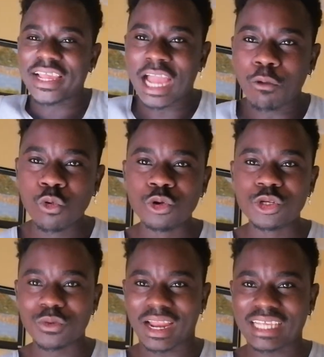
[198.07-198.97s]

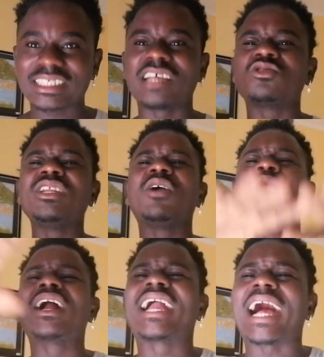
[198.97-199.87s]
firewood, you understand? So they
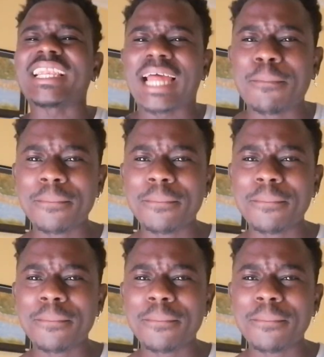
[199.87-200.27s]
go gather